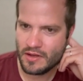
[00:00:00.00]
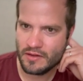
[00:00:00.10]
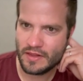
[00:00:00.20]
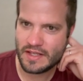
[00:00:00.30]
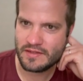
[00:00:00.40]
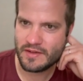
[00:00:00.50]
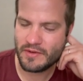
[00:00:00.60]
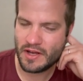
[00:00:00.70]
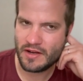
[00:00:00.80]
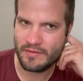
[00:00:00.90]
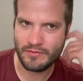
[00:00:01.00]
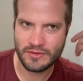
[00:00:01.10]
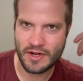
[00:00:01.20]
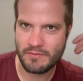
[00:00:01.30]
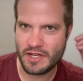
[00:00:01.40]
less of a
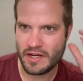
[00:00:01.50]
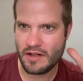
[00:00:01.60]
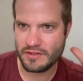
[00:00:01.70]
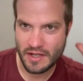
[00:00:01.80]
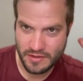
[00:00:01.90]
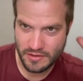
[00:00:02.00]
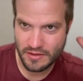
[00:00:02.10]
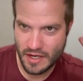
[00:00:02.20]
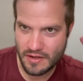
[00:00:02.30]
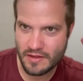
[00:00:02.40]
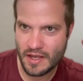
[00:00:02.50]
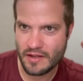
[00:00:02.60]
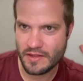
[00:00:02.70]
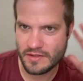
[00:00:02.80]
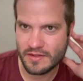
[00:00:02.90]
Stripe checkout session kind of
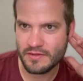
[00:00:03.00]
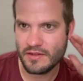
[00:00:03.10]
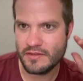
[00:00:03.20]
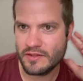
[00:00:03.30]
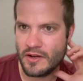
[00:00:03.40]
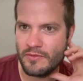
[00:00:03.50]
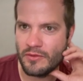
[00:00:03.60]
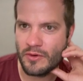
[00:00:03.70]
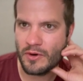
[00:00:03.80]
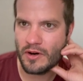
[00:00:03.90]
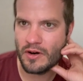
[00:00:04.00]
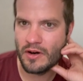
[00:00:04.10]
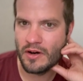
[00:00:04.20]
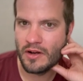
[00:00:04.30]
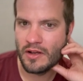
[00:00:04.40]
thing. This is solved for.
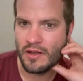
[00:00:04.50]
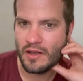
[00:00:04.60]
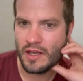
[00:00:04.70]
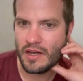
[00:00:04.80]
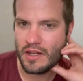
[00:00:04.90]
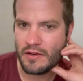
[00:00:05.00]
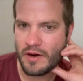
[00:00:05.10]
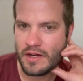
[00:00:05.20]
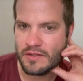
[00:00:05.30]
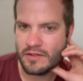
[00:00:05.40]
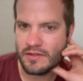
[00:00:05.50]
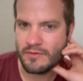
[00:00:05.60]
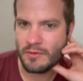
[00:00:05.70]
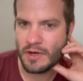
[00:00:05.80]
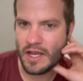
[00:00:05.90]
And integrations,
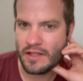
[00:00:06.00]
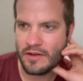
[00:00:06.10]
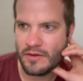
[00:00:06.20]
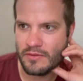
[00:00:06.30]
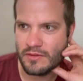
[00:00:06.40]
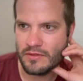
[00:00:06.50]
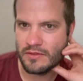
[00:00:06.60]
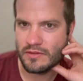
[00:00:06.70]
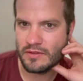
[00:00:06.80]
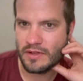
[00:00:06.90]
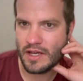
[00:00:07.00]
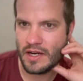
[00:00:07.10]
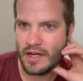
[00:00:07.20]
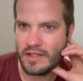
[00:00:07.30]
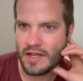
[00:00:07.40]
if you want to add those at
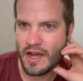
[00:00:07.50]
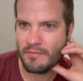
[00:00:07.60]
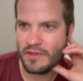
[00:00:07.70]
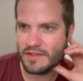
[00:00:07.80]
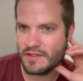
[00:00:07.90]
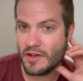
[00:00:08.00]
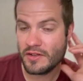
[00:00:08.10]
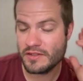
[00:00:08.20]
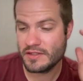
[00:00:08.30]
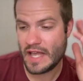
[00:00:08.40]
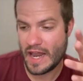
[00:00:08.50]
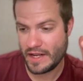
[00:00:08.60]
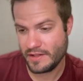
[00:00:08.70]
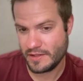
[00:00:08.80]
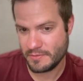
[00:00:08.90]
any time. This is all
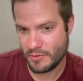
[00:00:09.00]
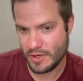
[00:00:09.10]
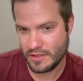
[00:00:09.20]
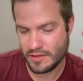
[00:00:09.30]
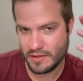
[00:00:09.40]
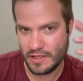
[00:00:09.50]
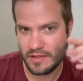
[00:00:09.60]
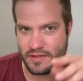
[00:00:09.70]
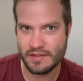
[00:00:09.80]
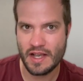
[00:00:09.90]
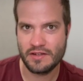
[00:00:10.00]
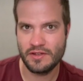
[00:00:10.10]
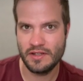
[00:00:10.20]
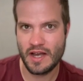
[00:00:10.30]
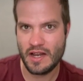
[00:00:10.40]
static at this point, and this is
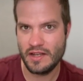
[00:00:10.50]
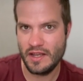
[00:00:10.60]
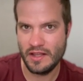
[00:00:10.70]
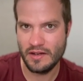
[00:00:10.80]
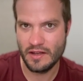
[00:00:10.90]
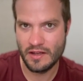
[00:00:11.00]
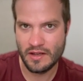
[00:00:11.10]
actually not in